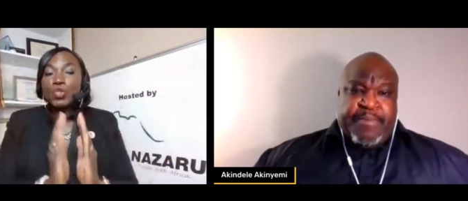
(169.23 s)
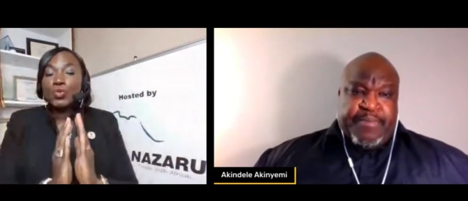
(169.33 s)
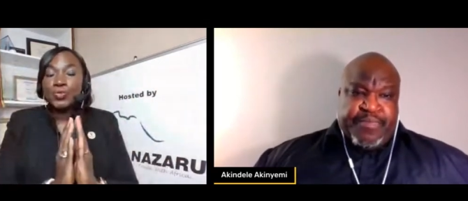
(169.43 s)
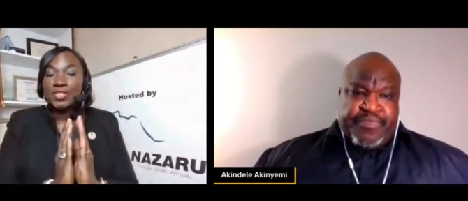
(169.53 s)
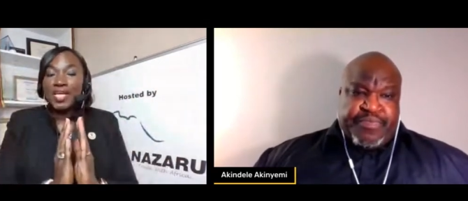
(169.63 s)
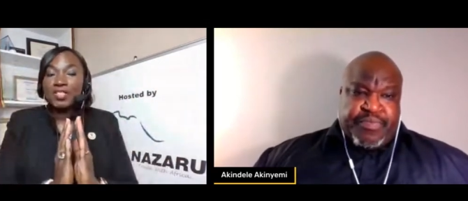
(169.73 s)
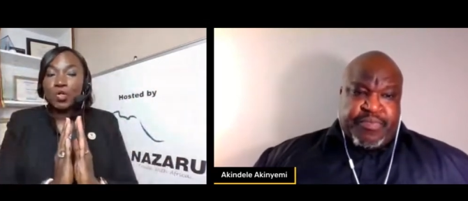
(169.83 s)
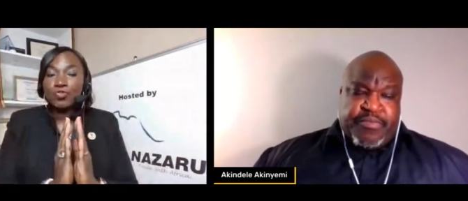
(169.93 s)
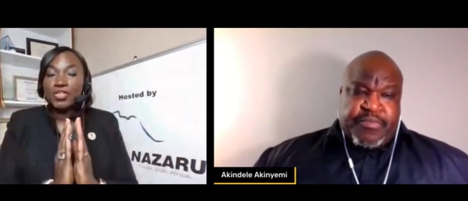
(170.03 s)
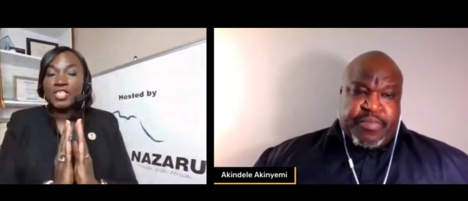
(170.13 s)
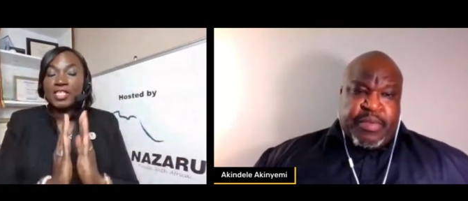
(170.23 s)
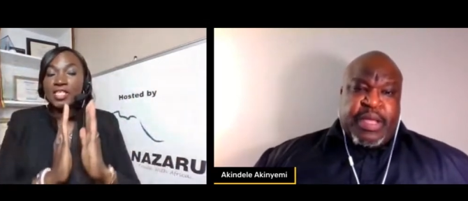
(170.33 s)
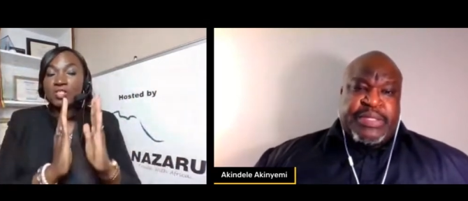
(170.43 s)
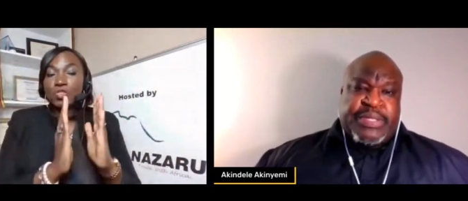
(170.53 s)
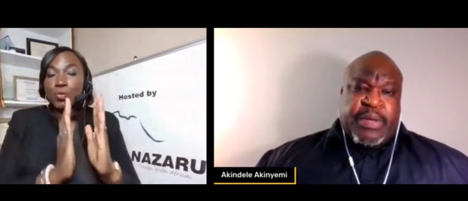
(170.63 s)
Speaker 1: right. percent of it
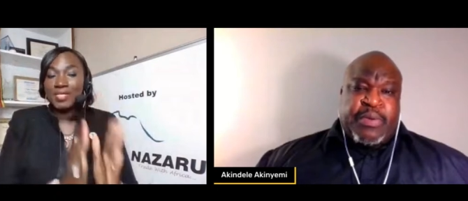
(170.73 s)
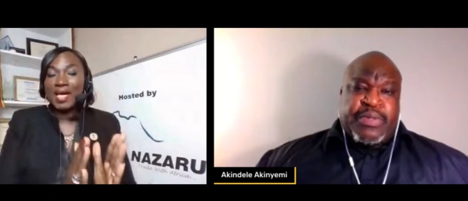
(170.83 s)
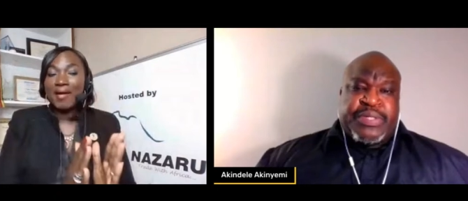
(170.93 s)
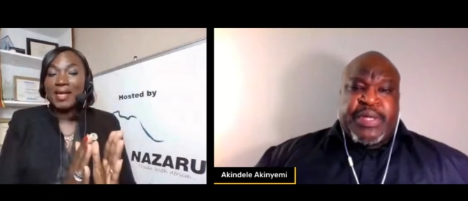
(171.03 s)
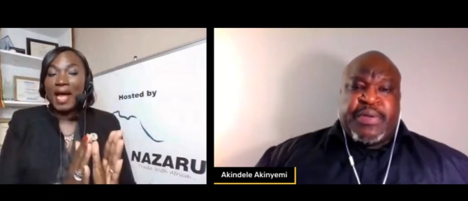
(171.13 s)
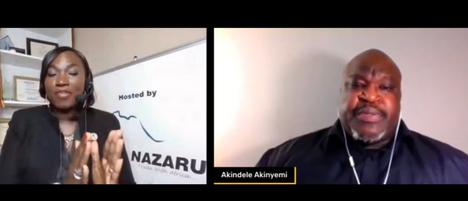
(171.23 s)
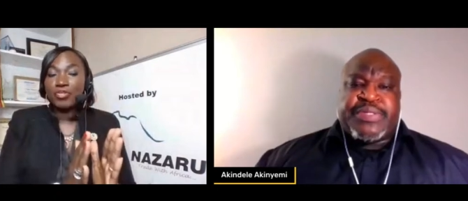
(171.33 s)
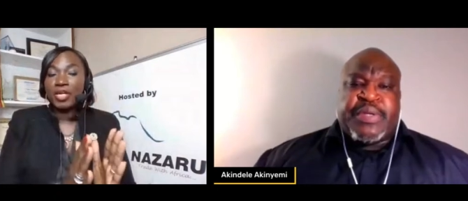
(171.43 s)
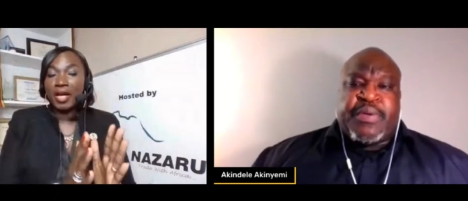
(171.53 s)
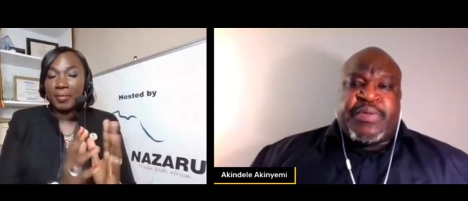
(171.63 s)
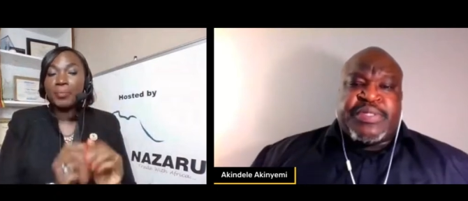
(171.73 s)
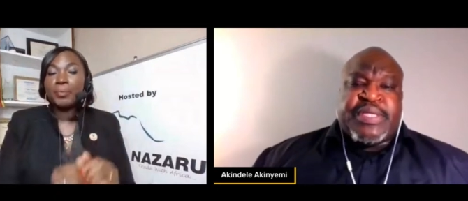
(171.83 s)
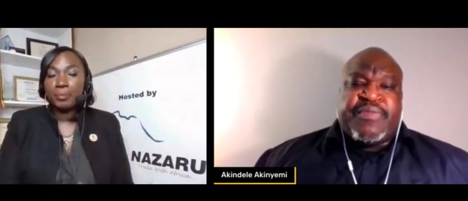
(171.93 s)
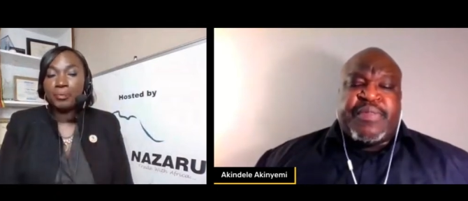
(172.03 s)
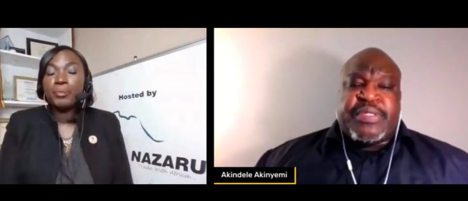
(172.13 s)
is so, sub-Saharan so, Africa.
Speaker 2: So,
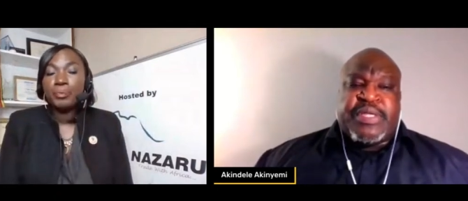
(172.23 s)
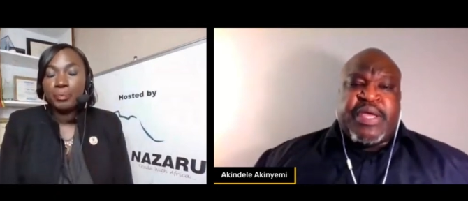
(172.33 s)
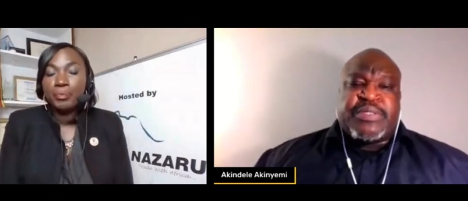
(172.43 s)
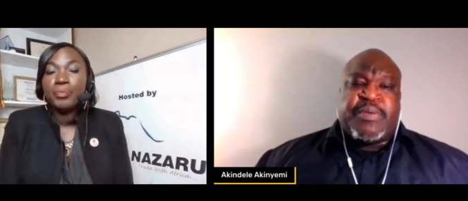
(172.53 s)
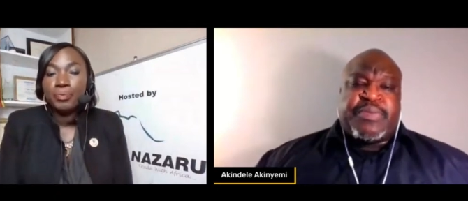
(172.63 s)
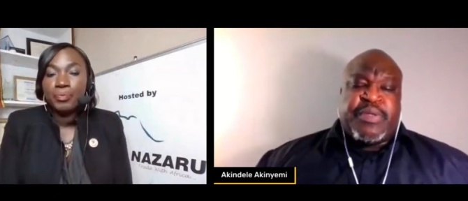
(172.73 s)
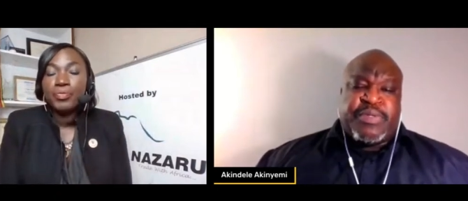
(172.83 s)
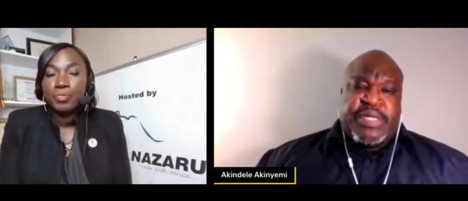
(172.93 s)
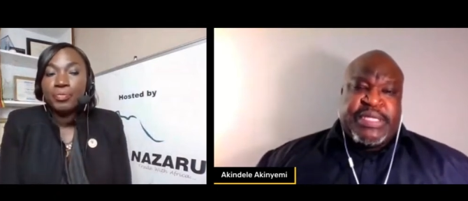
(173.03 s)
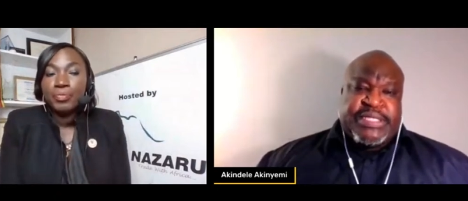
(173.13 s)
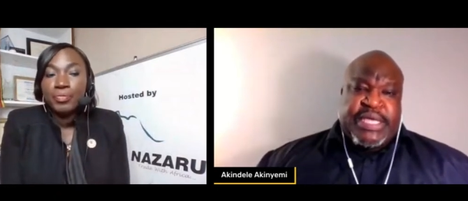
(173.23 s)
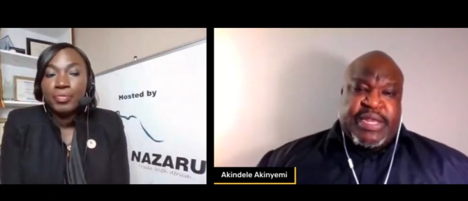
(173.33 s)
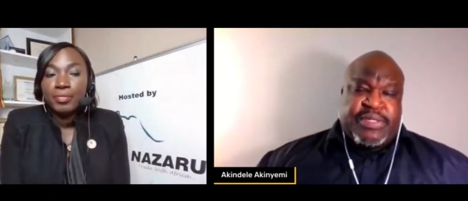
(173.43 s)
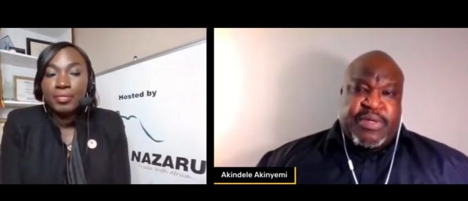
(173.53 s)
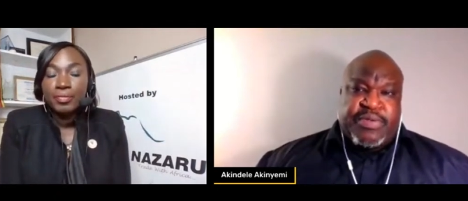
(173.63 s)
so, so, there's a the, the this
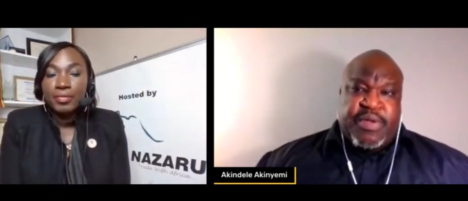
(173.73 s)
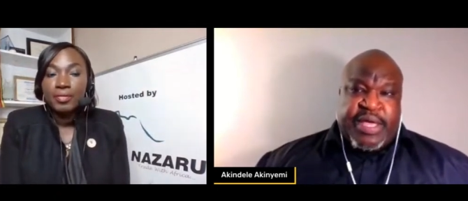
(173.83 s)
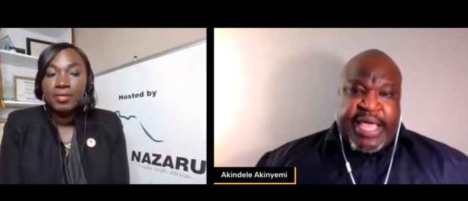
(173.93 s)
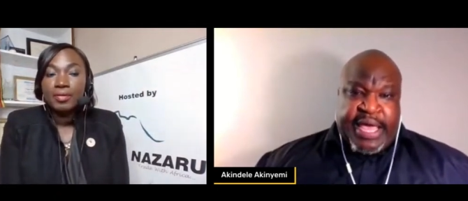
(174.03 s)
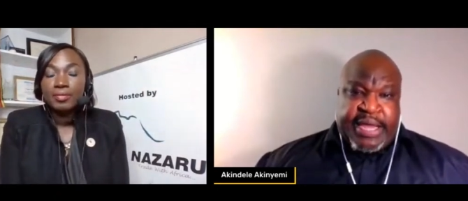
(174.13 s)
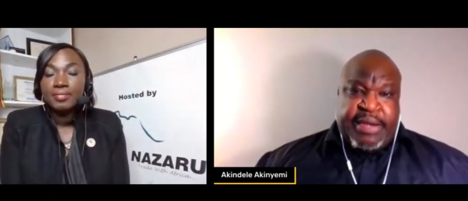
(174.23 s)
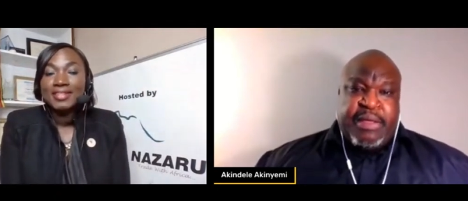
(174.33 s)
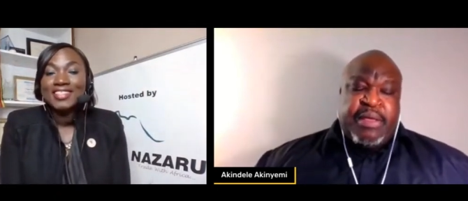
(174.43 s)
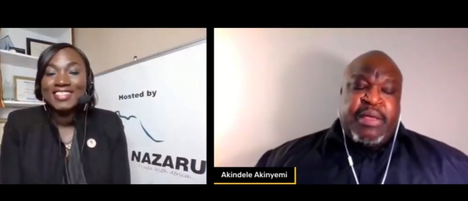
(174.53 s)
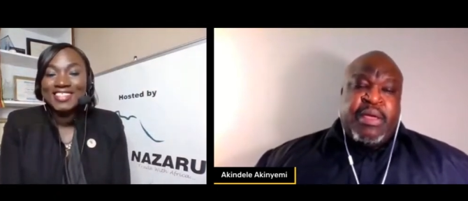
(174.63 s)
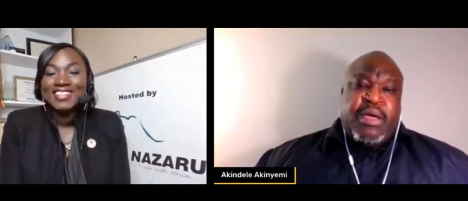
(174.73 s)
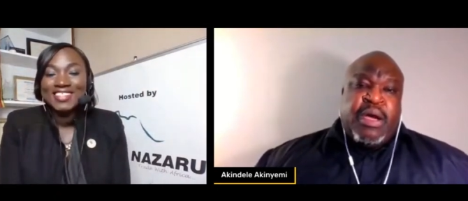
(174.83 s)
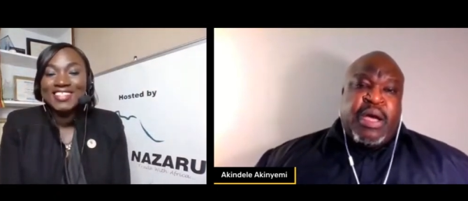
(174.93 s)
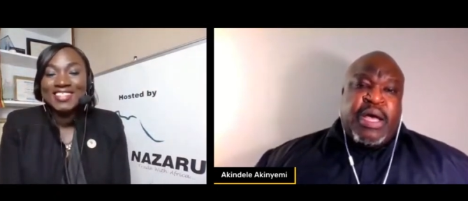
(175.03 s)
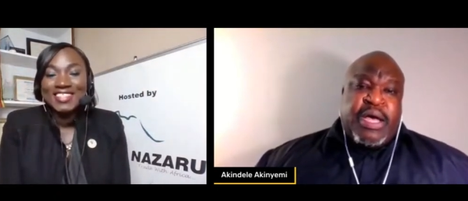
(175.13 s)
can, so again,
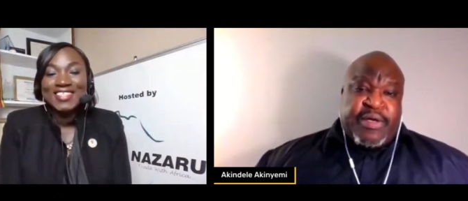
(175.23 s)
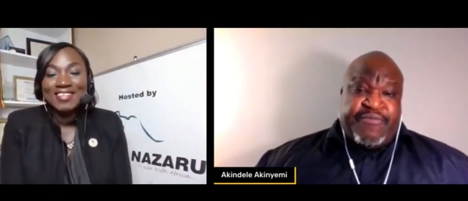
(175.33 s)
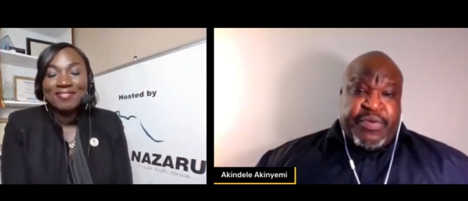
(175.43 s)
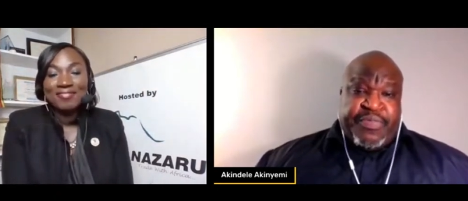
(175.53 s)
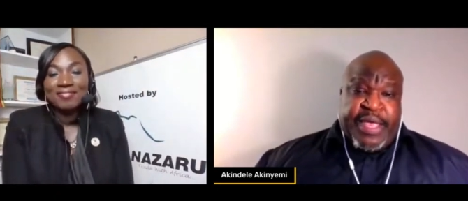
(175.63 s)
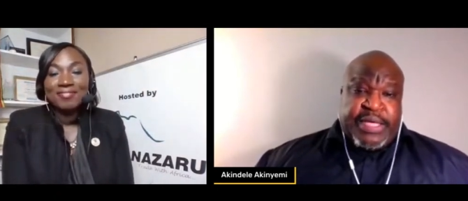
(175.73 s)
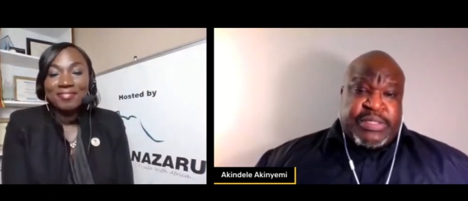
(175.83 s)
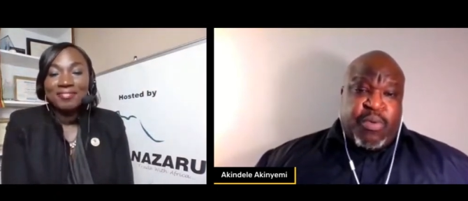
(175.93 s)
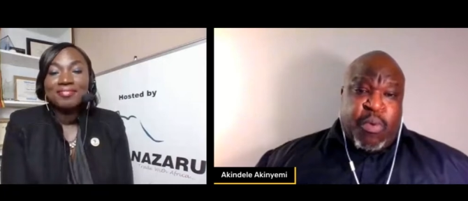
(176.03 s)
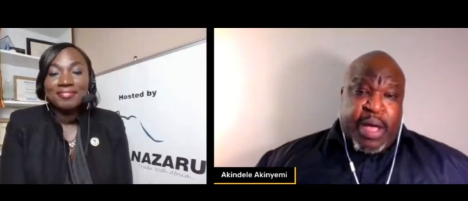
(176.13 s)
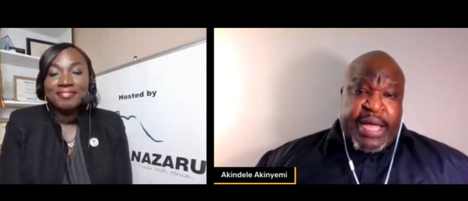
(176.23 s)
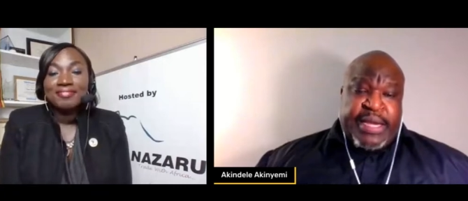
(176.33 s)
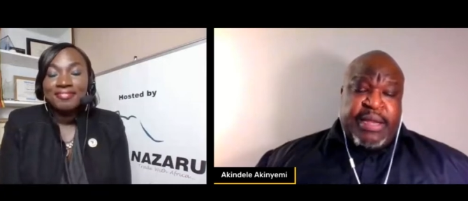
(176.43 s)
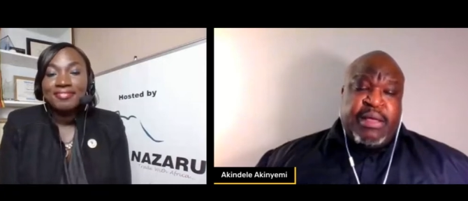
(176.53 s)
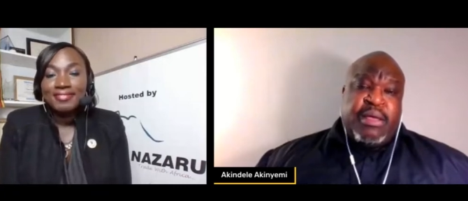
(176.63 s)
a few things.
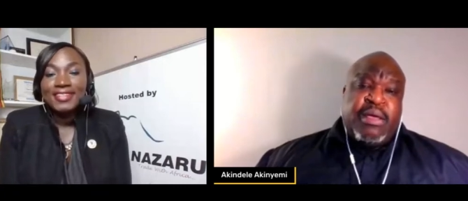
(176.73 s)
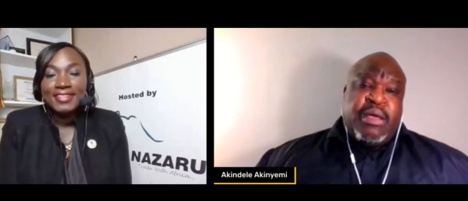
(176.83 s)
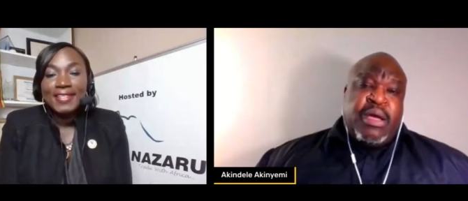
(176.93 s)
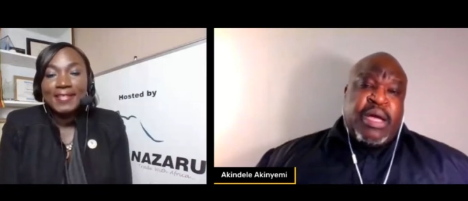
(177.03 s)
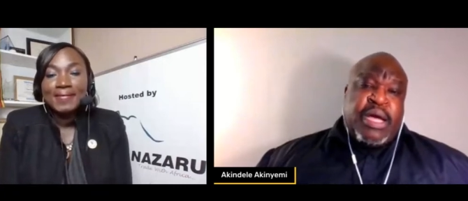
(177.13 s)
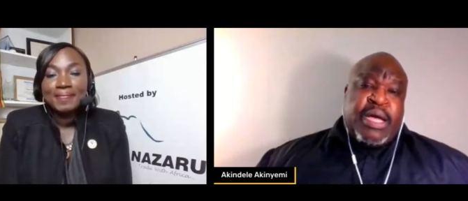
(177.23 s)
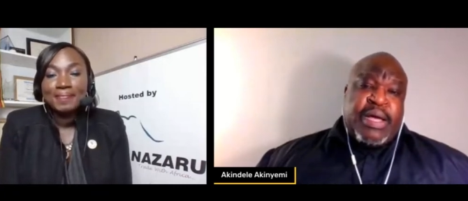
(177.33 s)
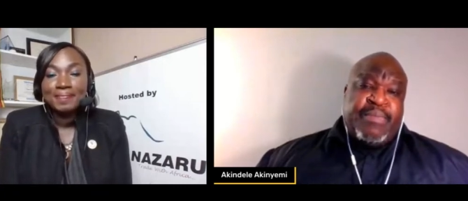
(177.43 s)
One, uh,